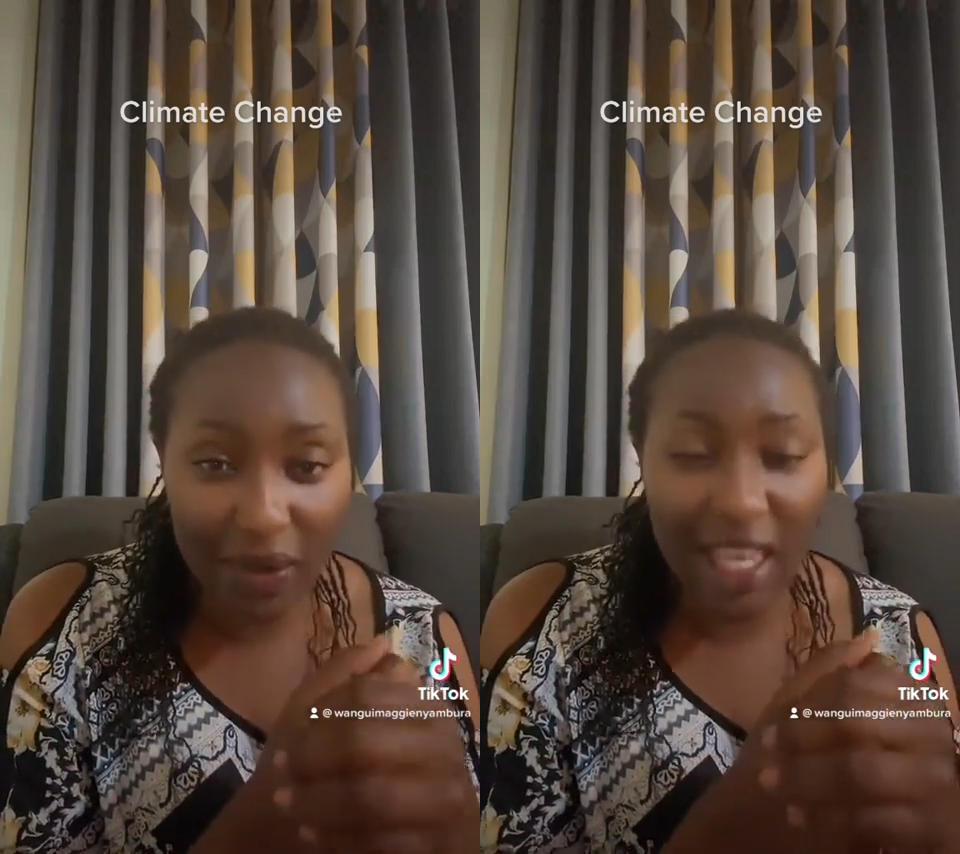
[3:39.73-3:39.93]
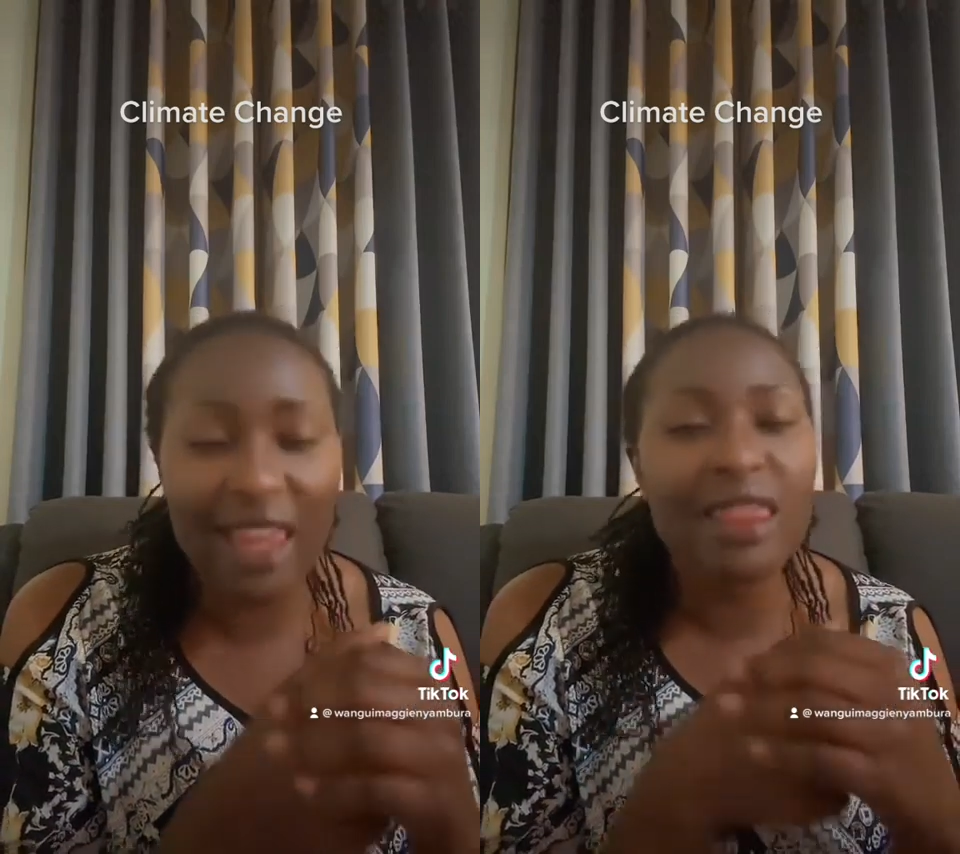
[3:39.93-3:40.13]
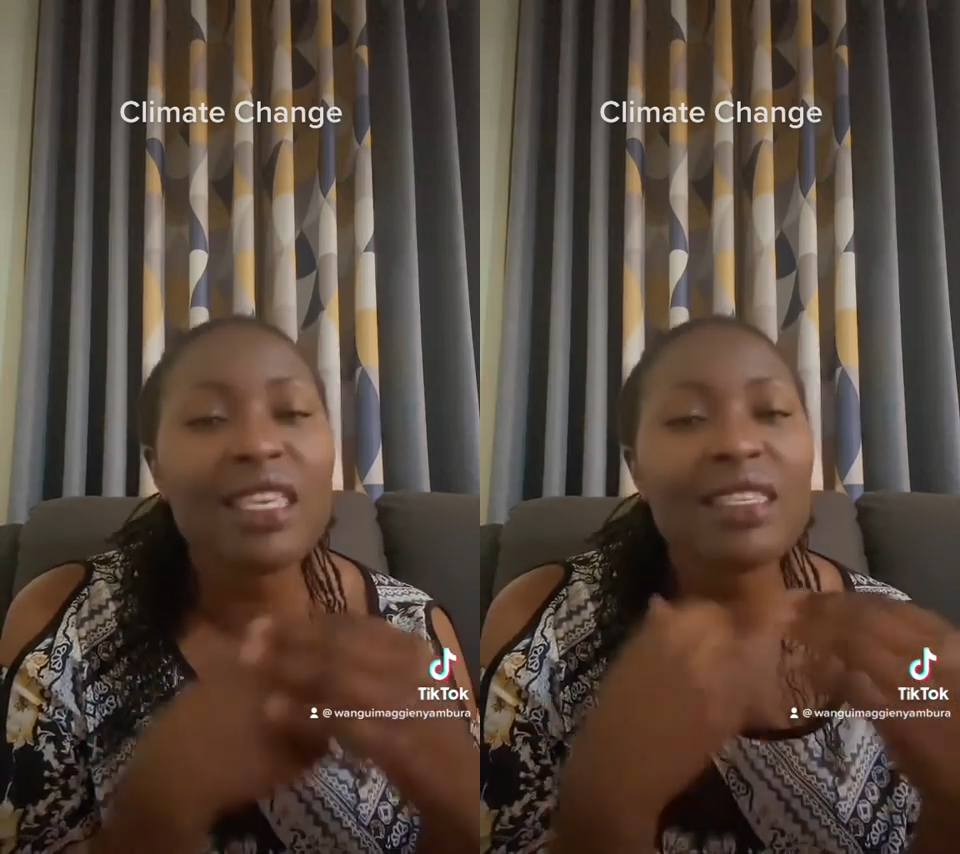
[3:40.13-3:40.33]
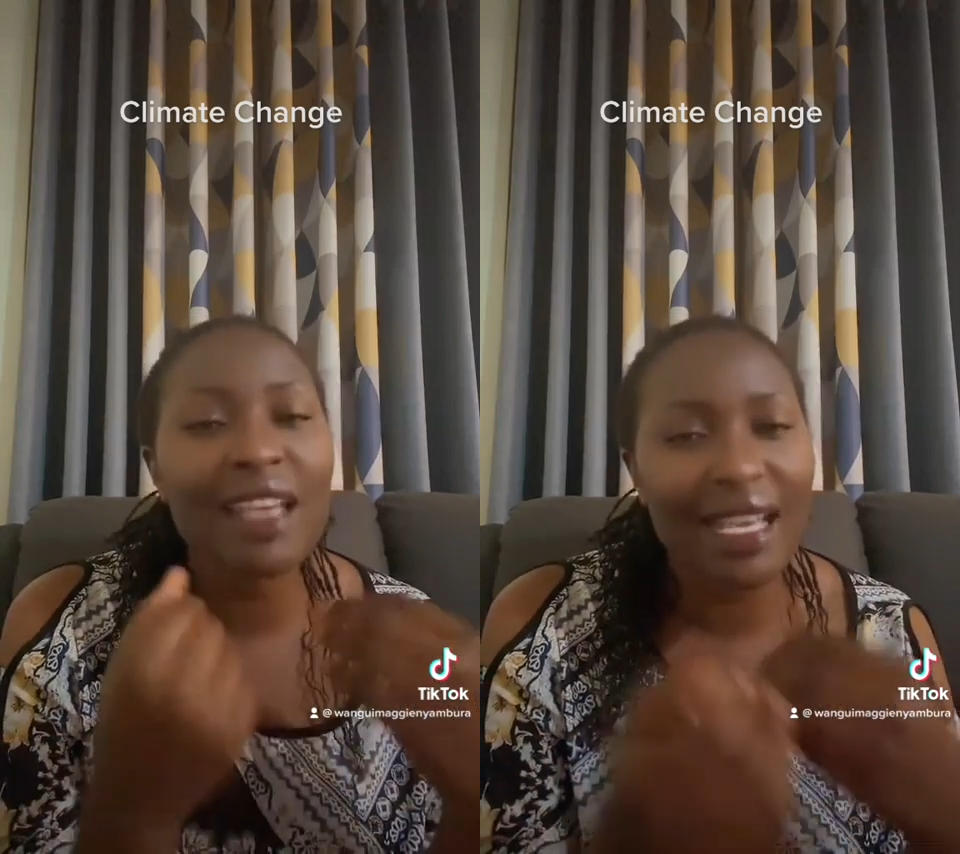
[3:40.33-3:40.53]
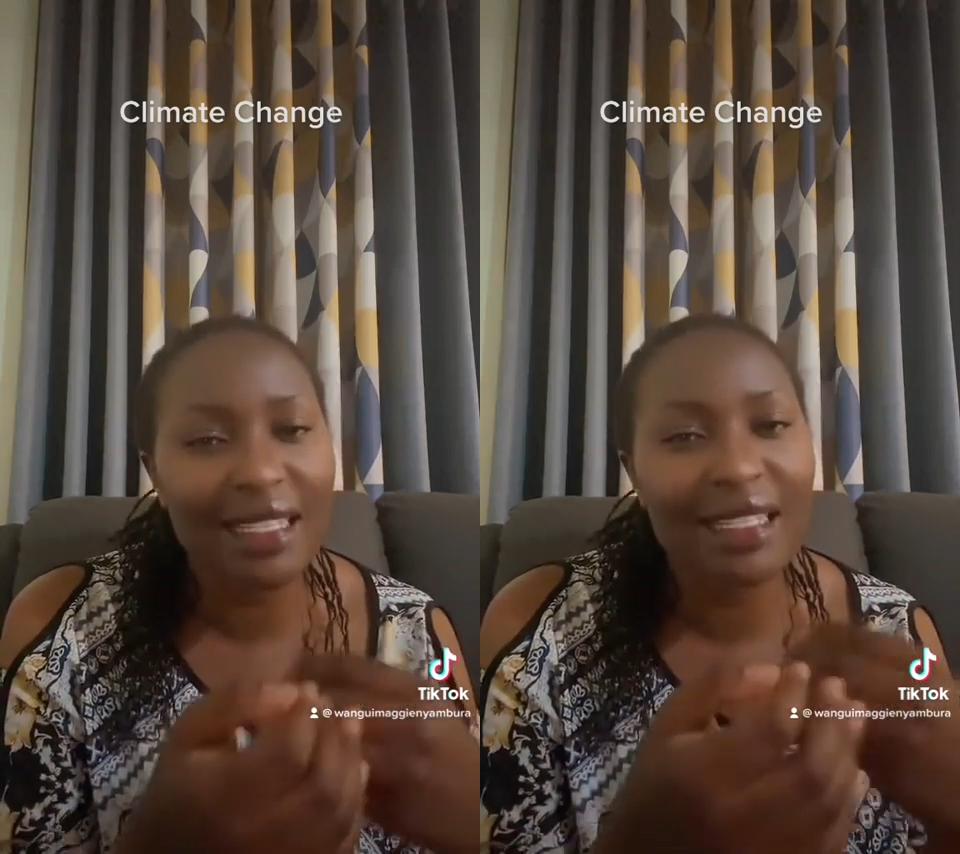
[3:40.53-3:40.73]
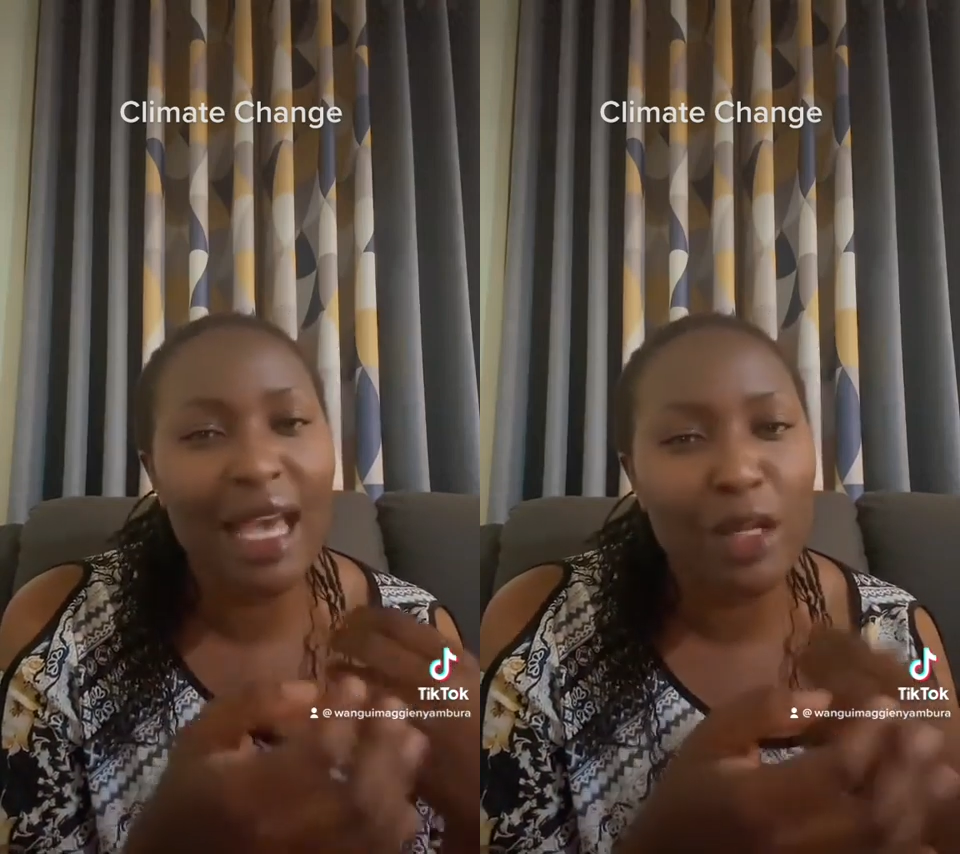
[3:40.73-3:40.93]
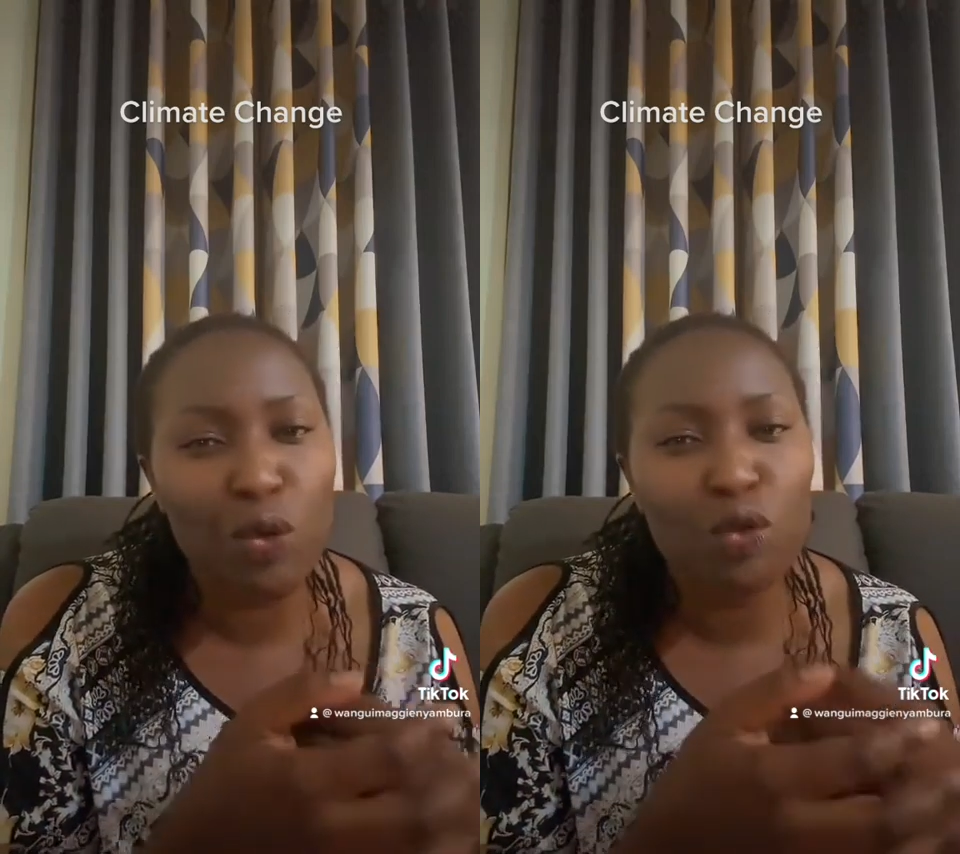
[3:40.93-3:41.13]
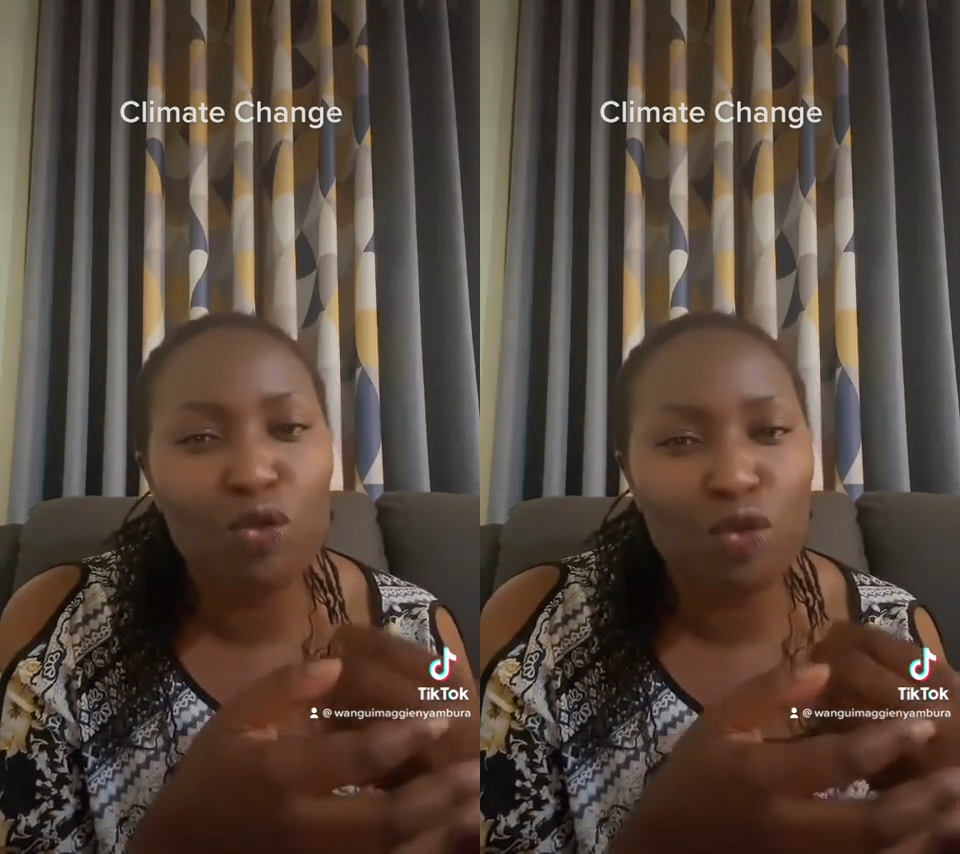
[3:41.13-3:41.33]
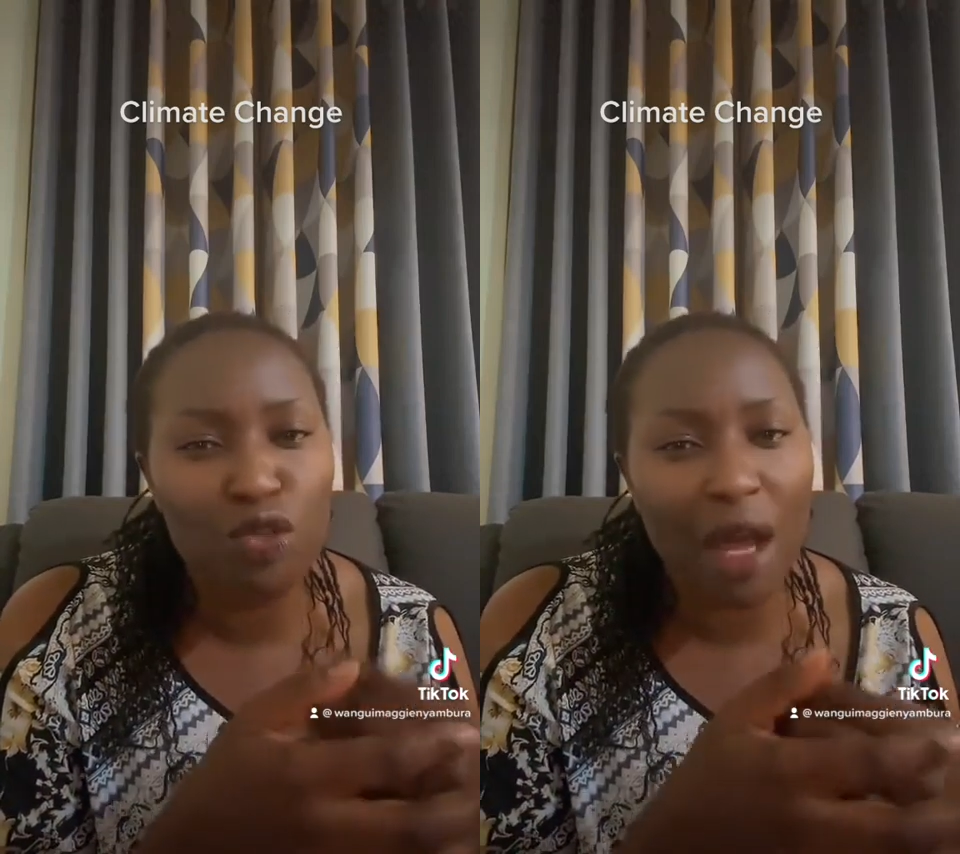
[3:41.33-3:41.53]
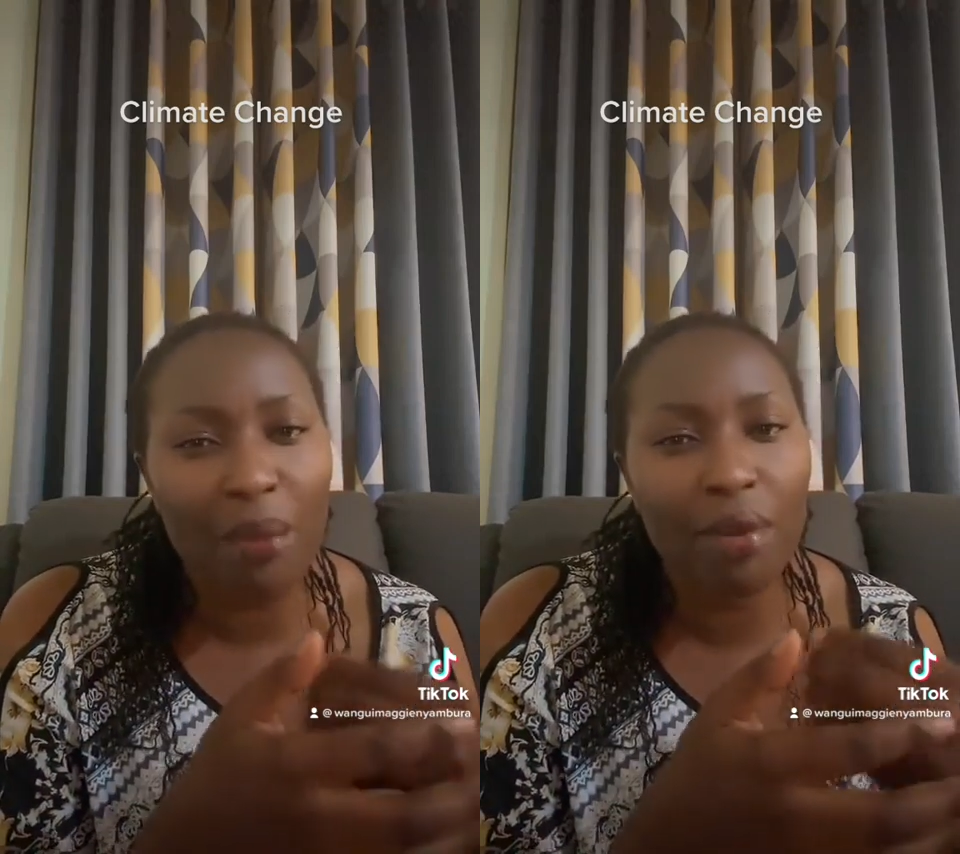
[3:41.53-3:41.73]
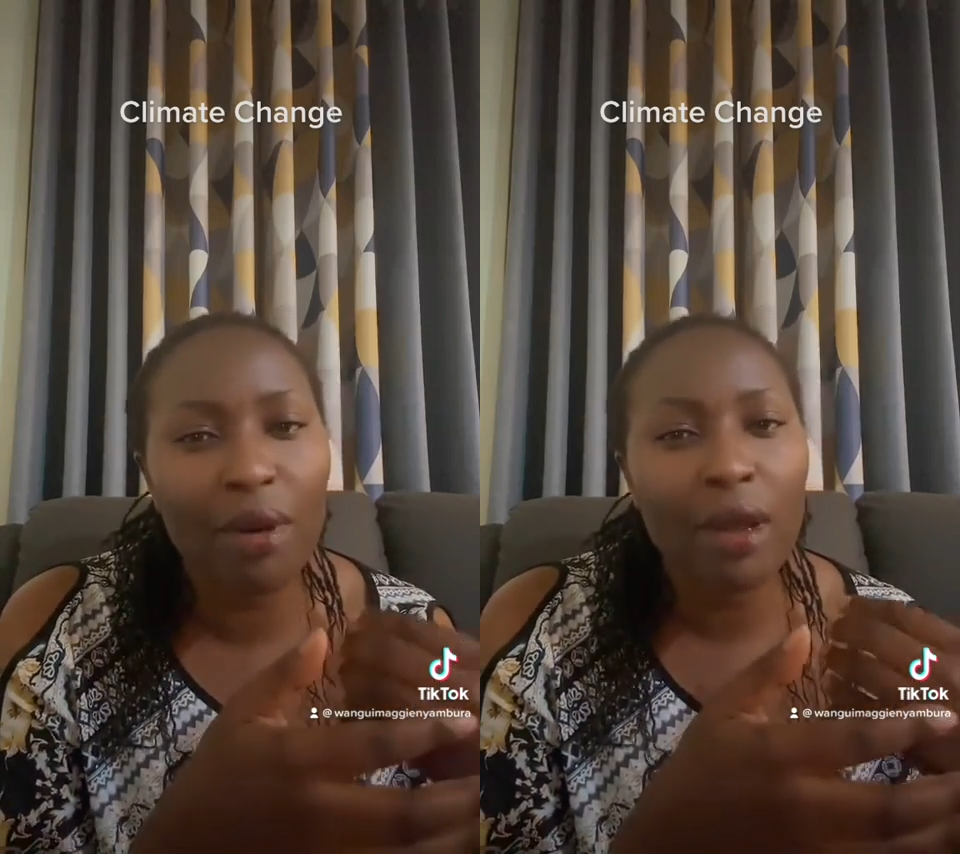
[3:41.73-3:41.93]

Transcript: And these gases are known to trap